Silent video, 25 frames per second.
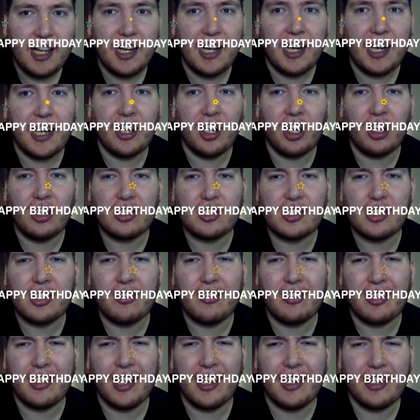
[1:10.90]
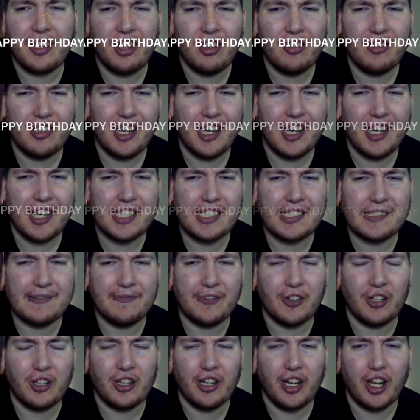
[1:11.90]
I also thank you guys
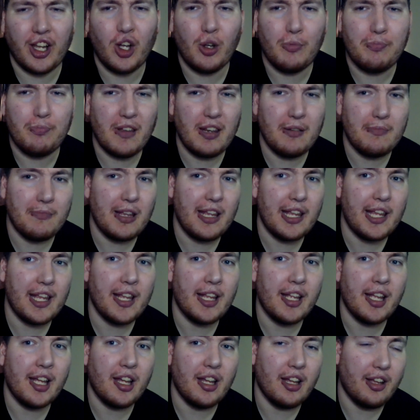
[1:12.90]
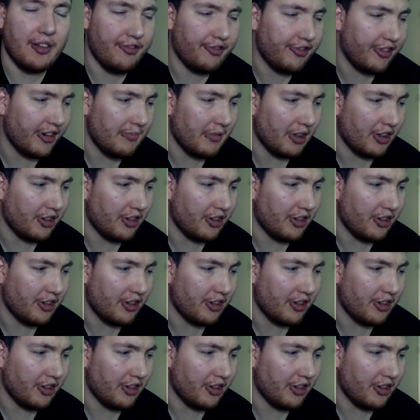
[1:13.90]
for helping me from